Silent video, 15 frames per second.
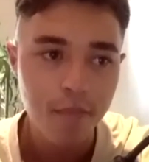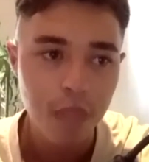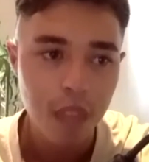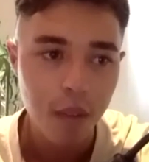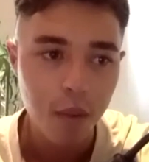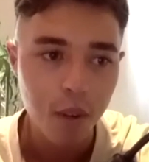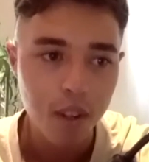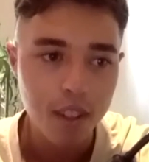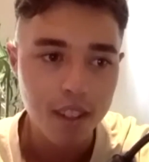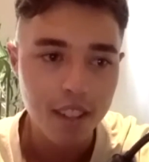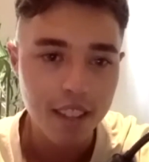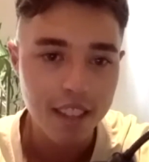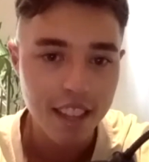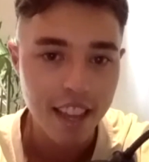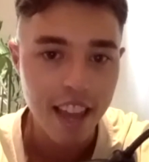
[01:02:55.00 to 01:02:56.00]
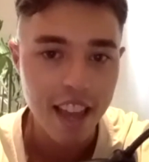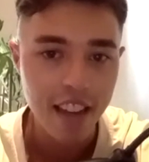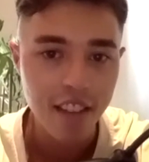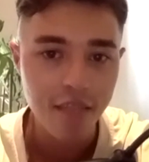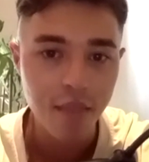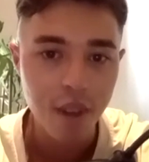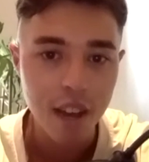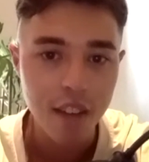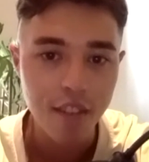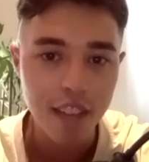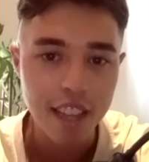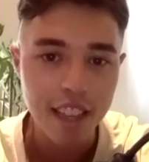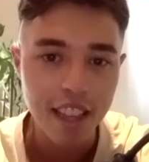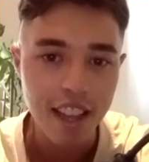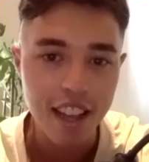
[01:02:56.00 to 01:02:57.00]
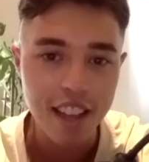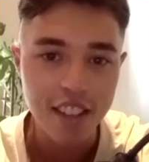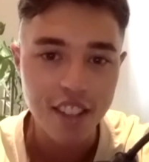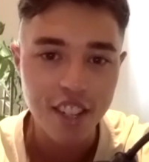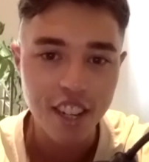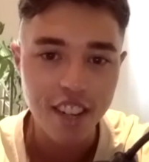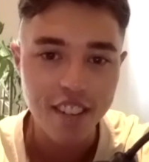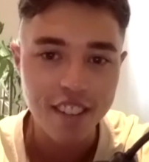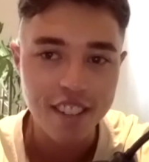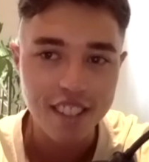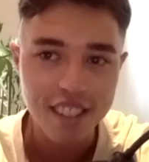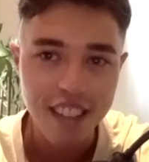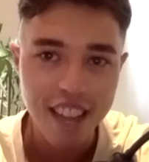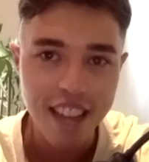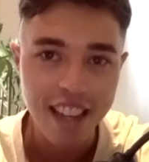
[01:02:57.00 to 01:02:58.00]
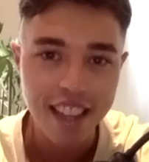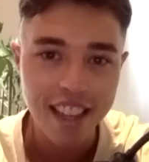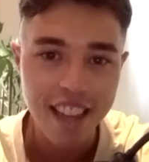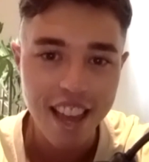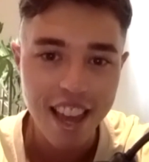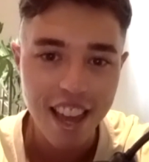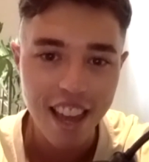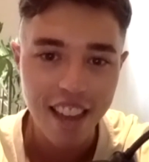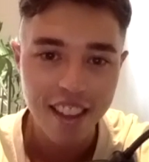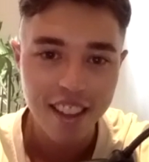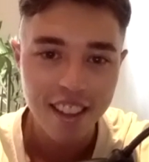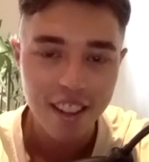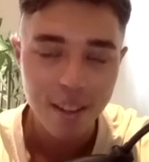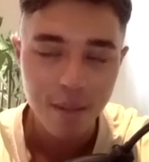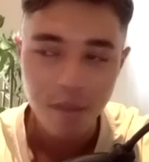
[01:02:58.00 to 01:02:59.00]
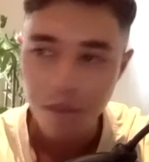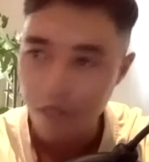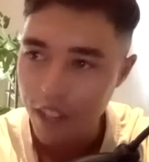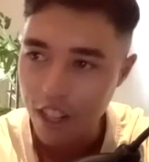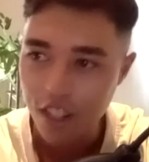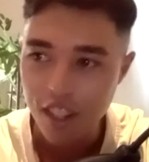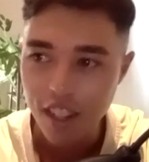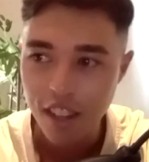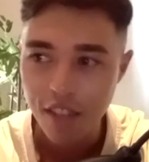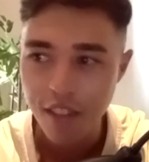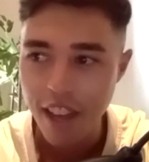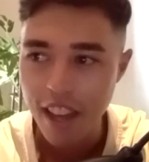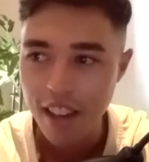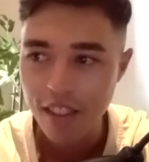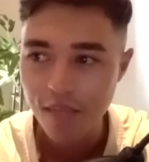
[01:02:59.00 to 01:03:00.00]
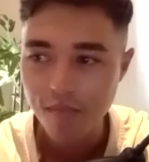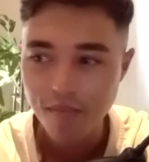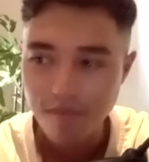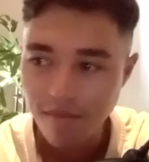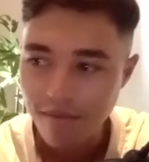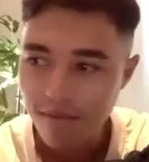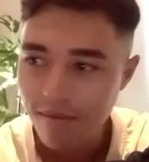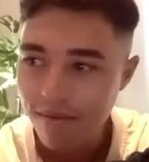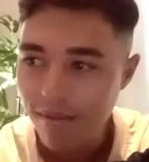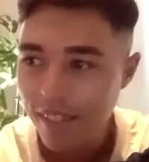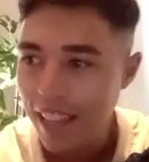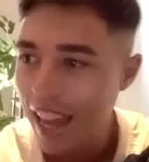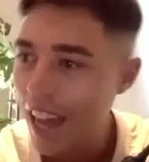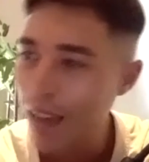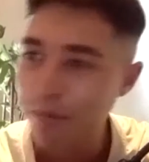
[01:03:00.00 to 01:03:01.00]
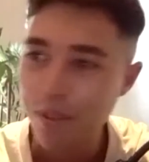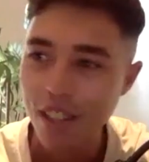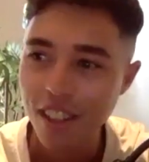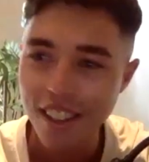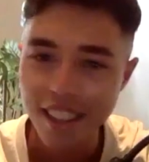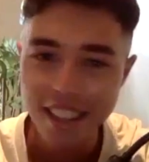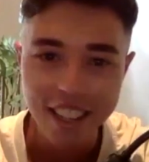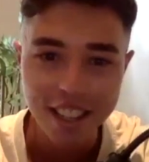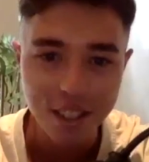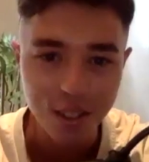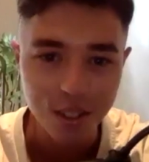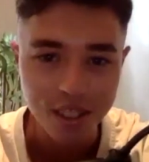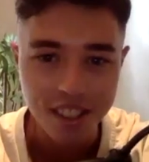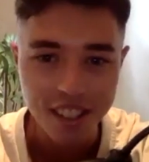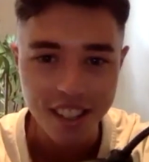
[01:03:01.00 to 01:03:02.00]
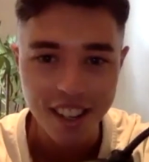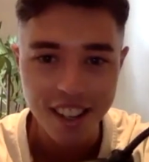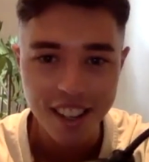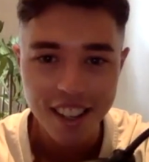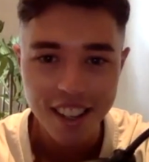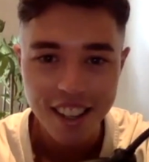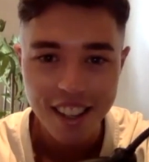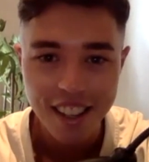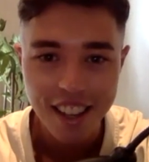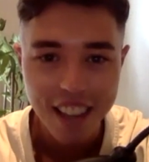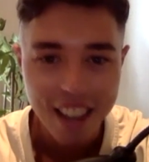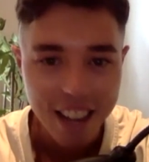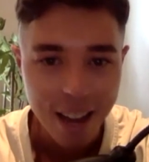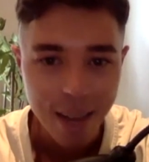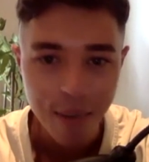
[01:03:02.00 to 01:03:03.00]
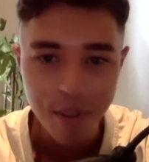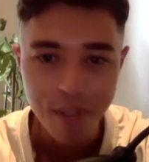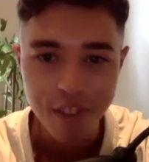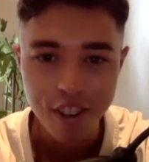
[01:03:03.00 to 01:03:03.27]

was at the end of my event last year, and standing there, finished the event, absolutely exhausted, getting up off the